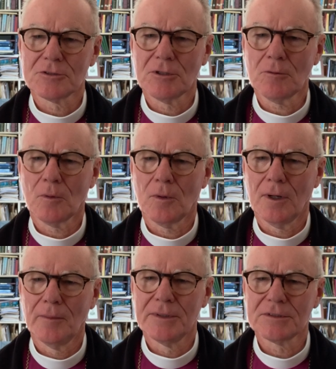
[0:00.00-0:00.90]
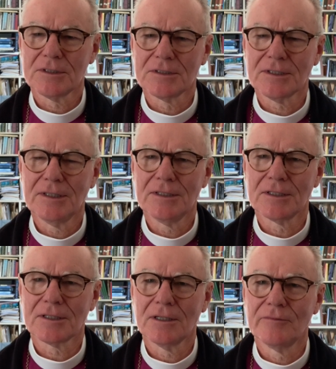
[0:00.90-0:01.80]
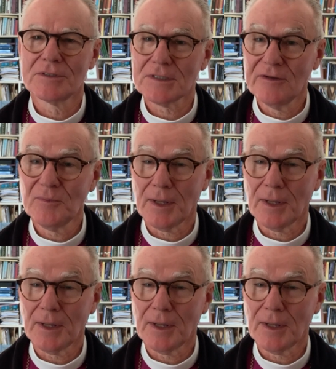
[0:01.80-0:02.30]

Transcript: strict requirements contained in a COVID safe